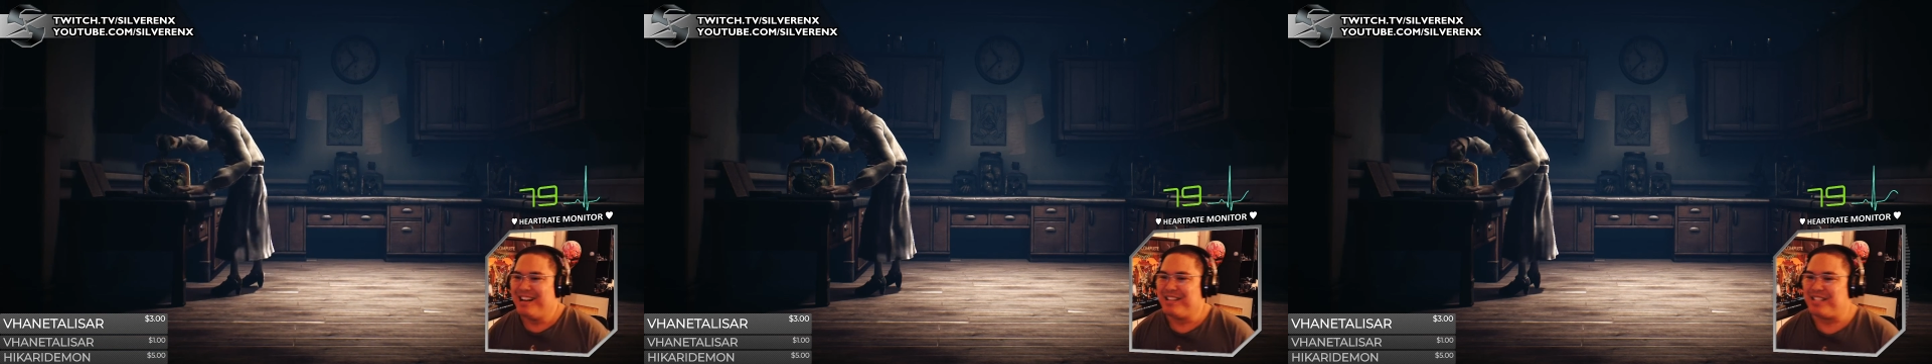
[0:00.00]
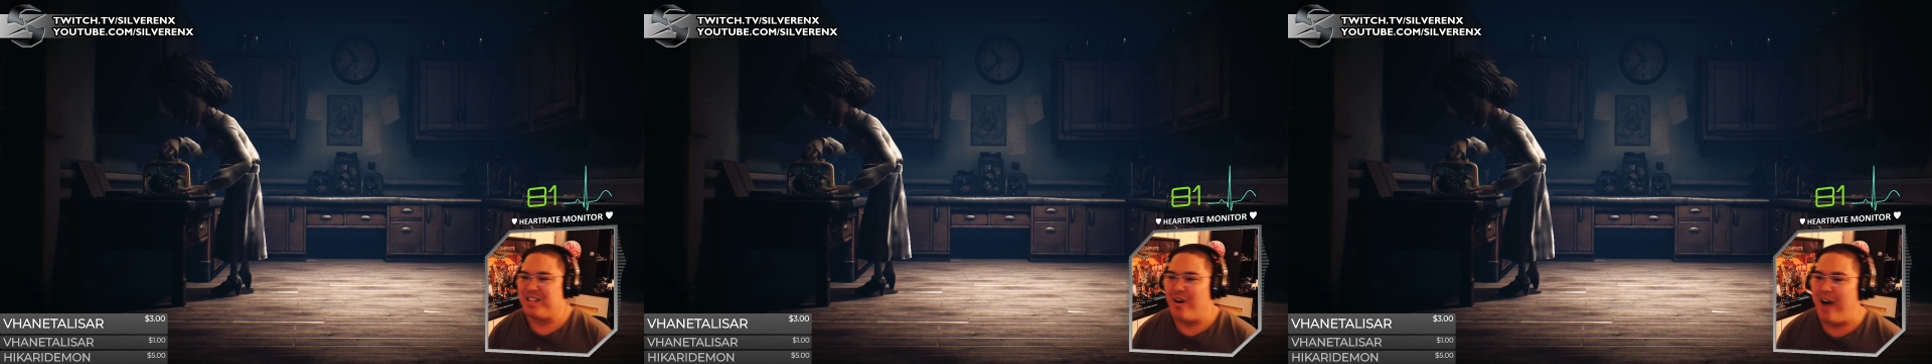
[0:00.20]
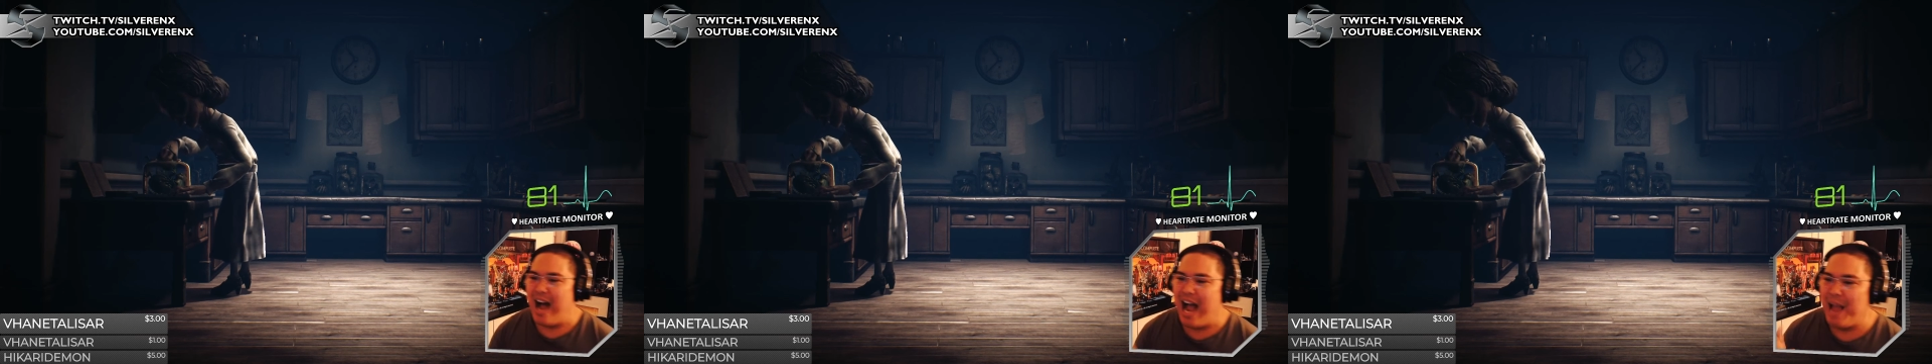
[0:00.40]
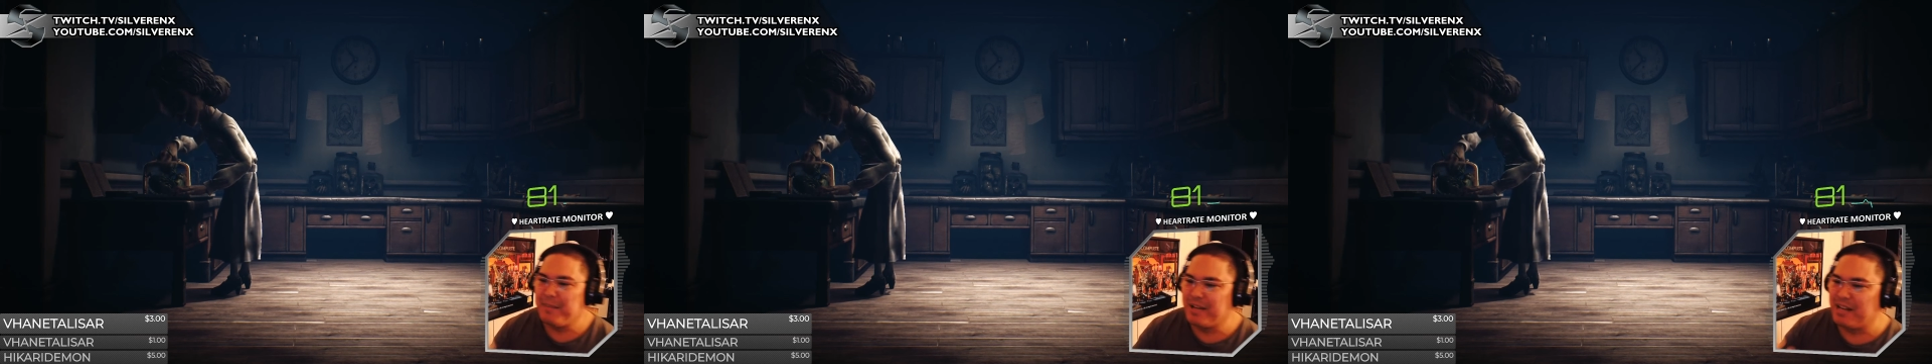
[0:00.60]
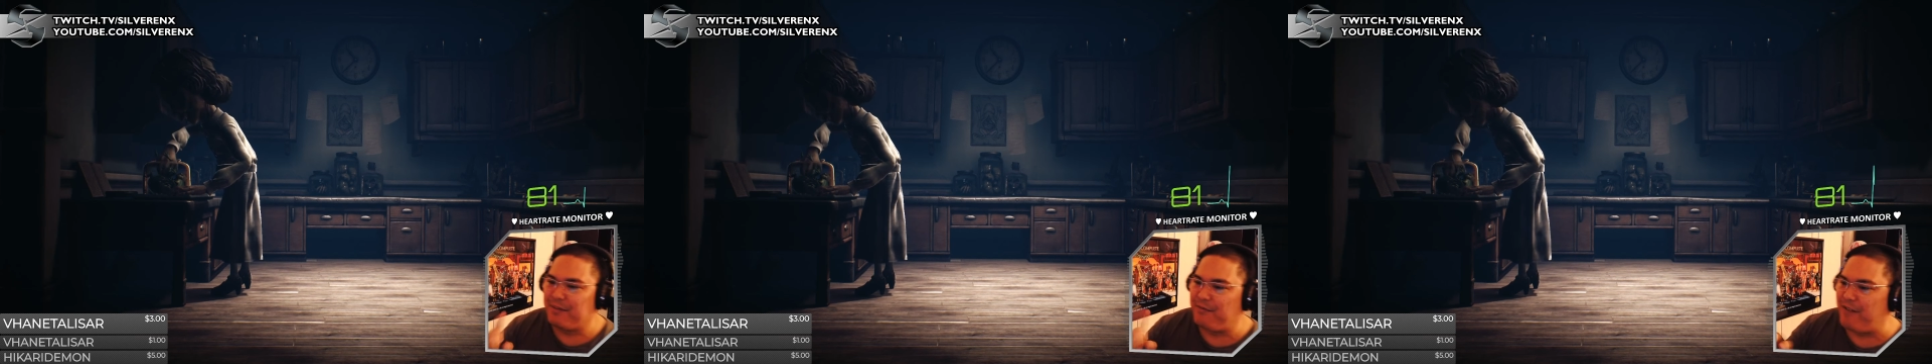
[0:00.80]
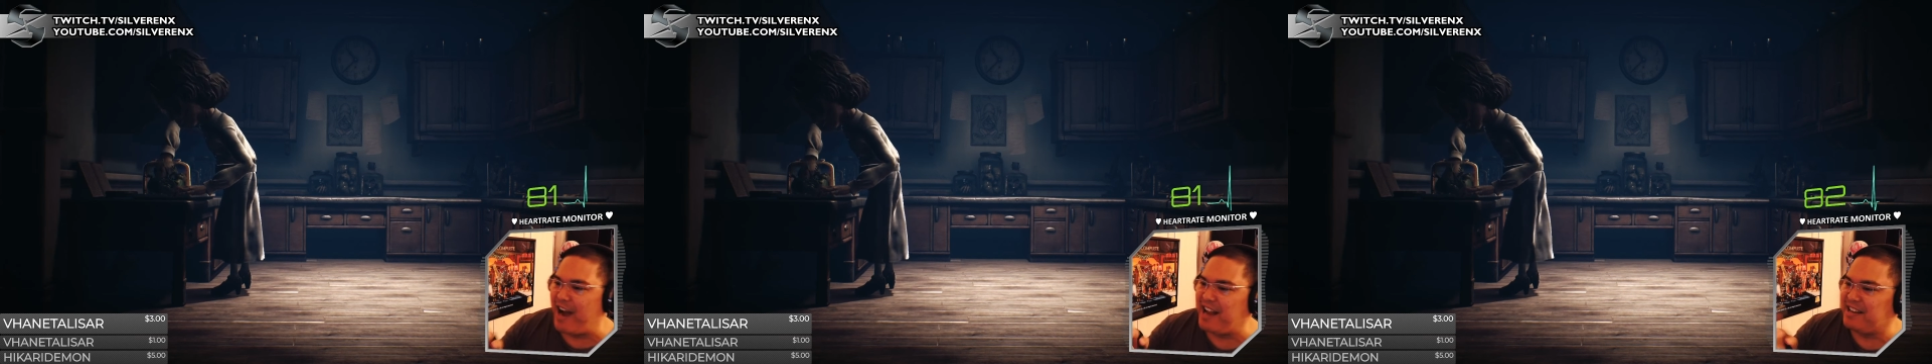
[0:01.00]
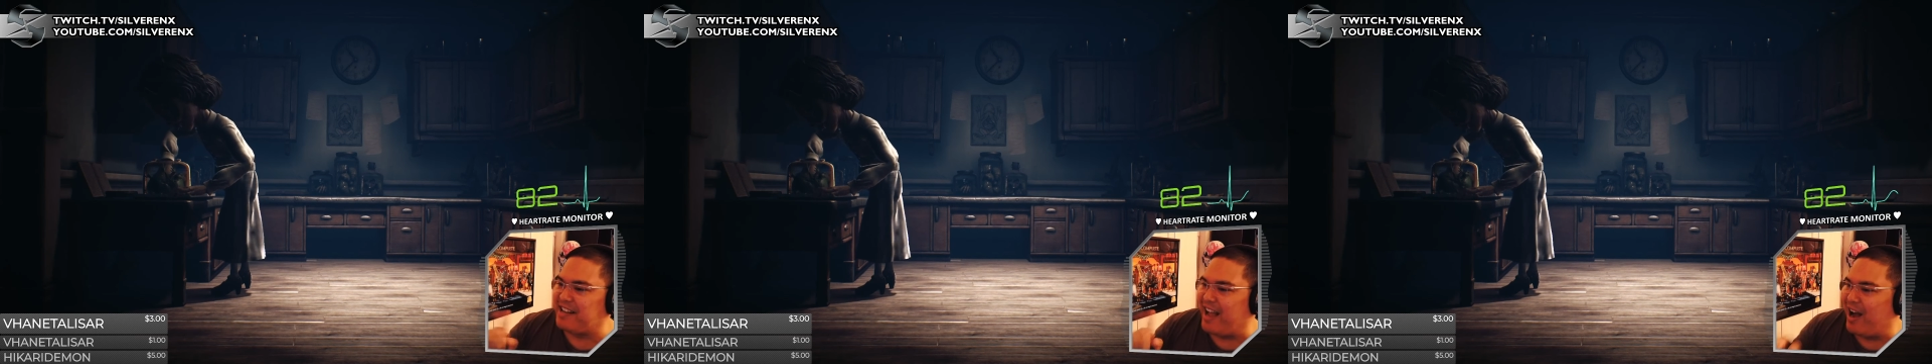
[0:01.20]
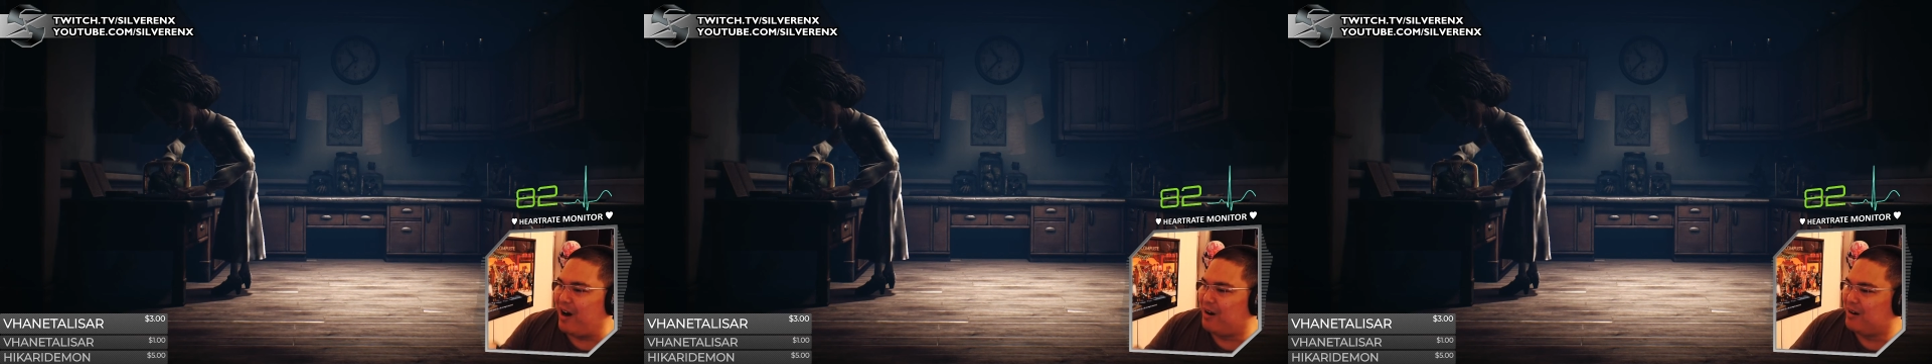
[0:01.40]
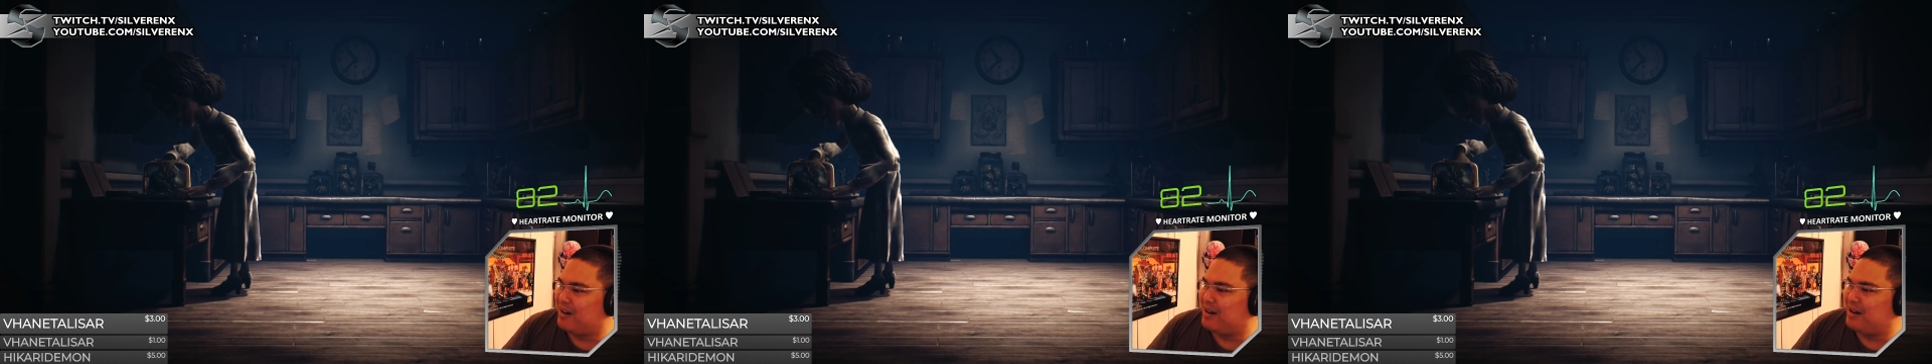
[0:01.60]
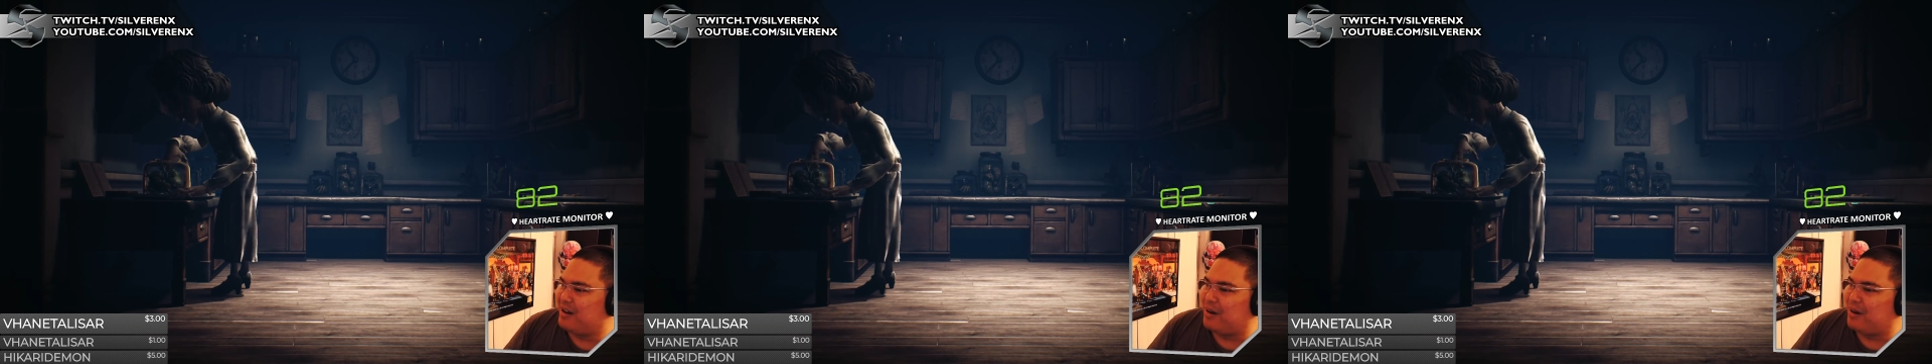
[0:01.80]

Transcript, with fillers: so I'm gonna find out